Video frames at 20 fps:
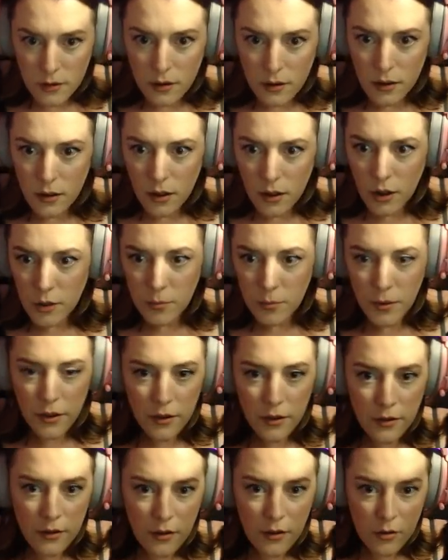
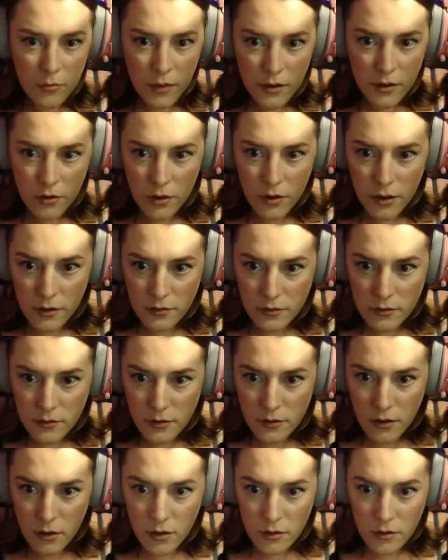Open. Oh my god, I
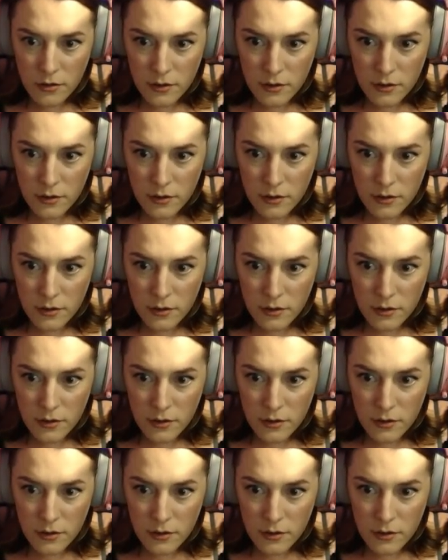can't